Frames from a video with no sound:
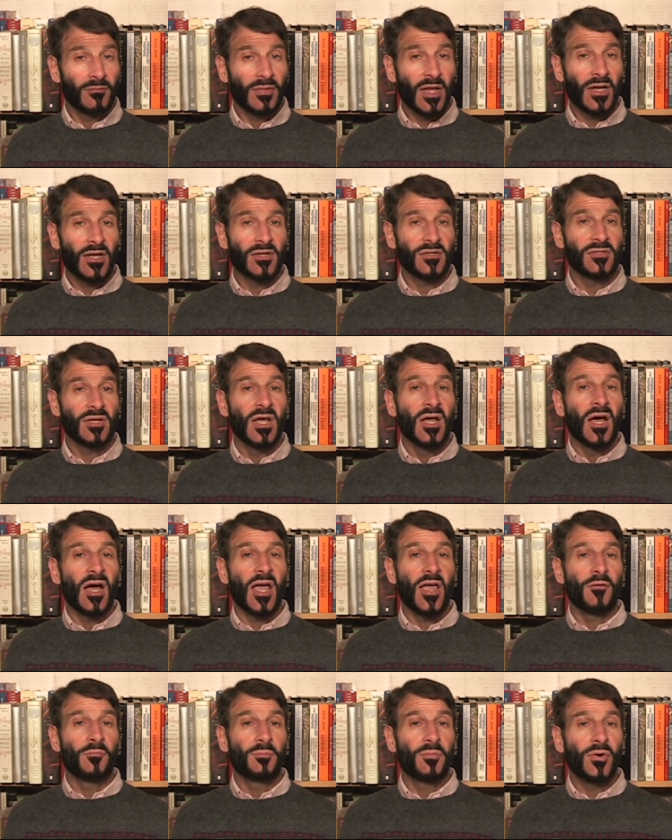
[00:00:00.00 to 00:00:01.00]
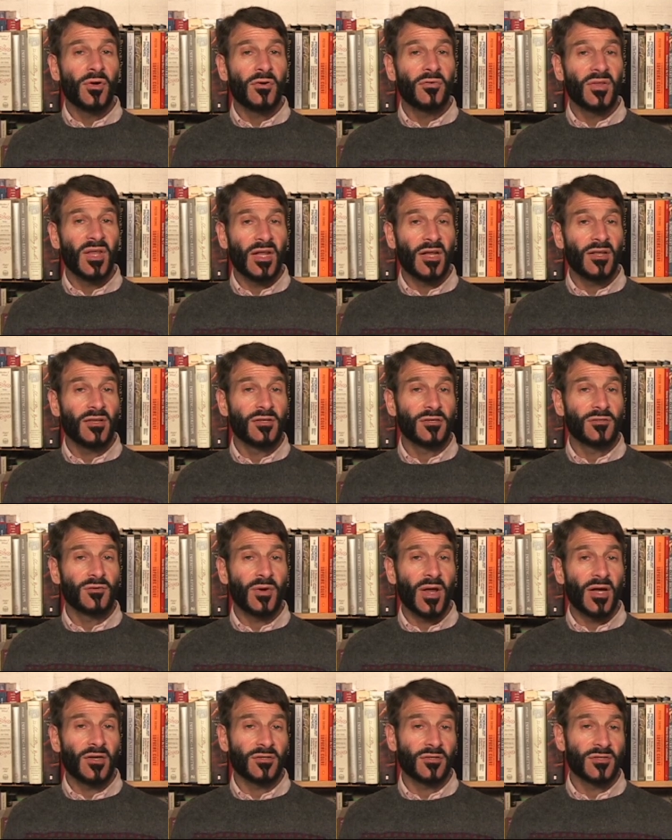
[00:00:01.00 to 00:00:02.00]
That is, I have proven that it is
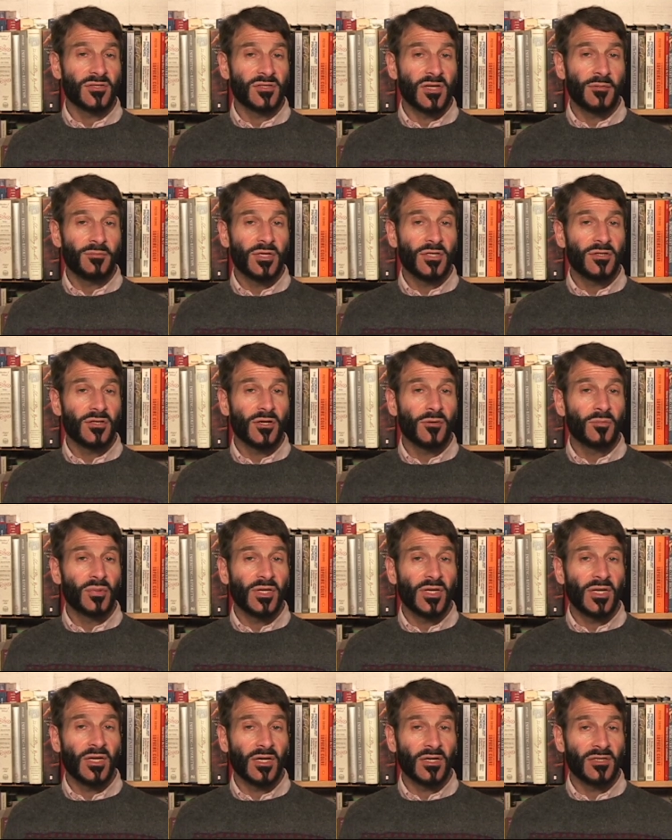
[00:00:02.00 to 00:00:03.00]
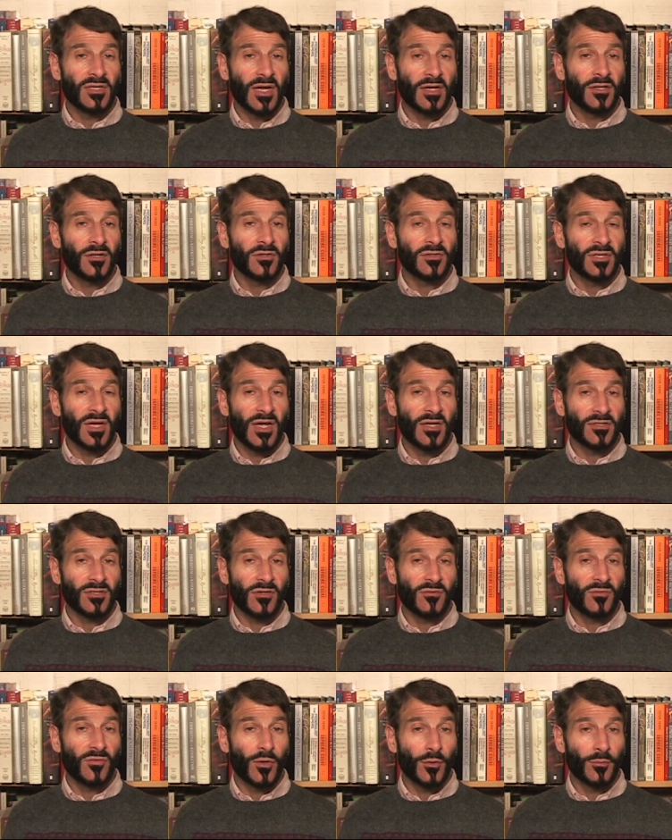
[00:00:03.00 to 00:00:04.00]
rational subject to completing a technical
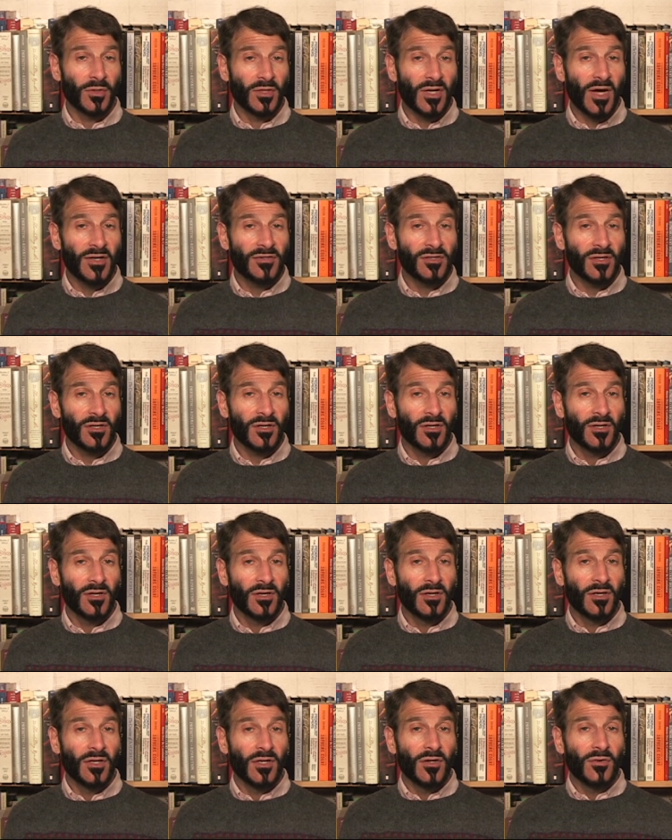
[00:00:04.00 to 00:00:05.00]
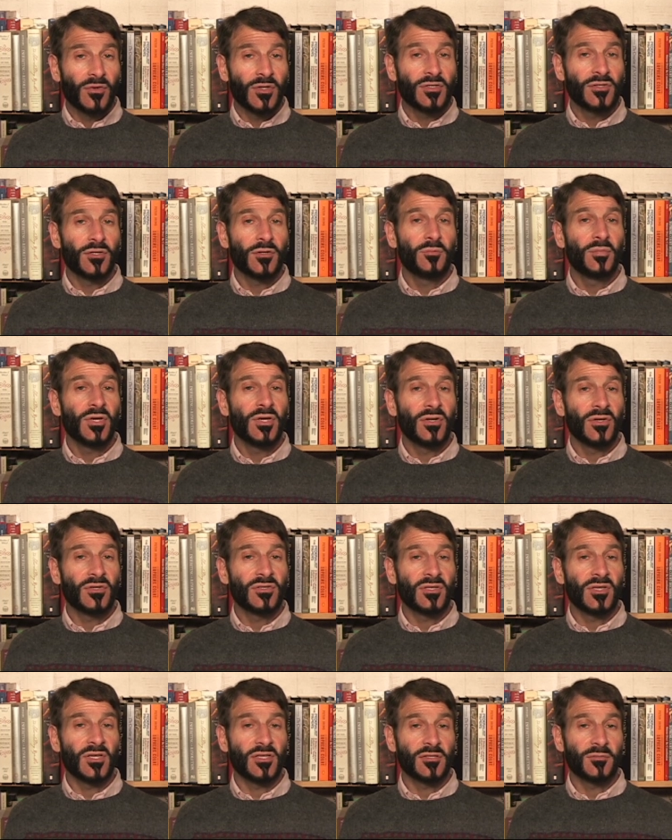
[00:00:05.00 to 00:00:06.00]
task of formal logic, which should
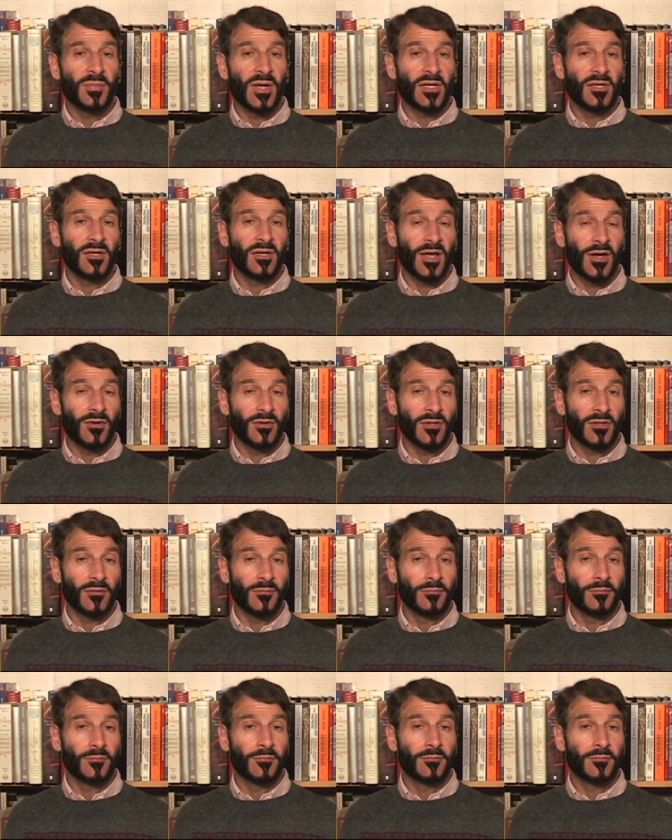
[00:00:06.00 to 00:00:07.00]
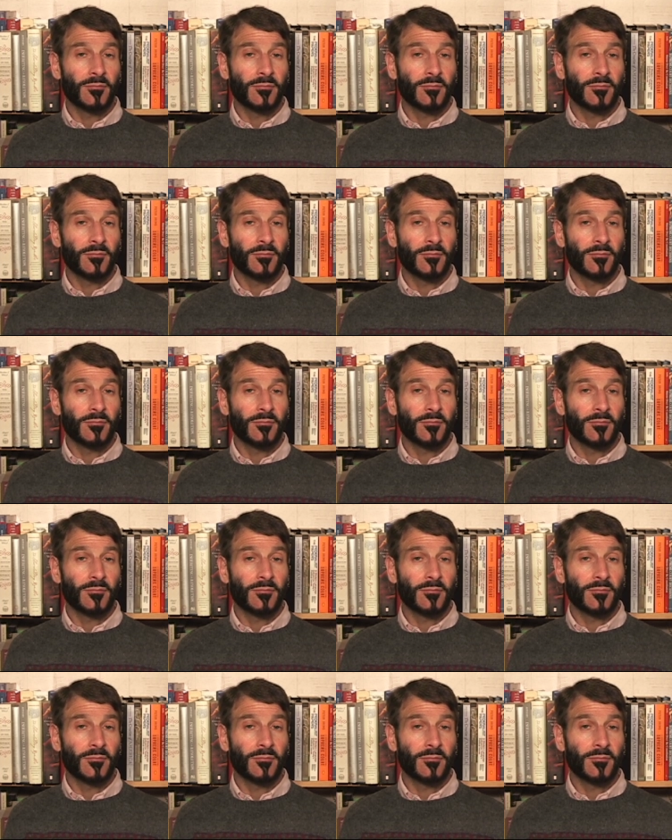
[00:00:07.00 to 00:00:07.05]
produce the expected outcome.